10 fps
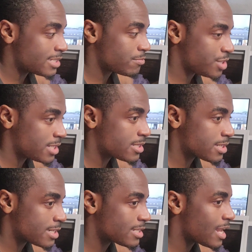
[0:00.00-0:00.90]
he needs some
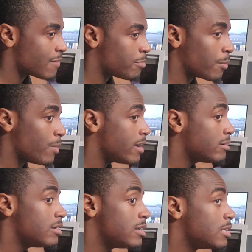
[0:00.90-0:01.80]
Jesus in his life, but
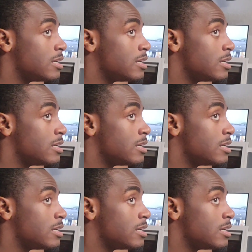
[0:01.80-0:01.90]
well,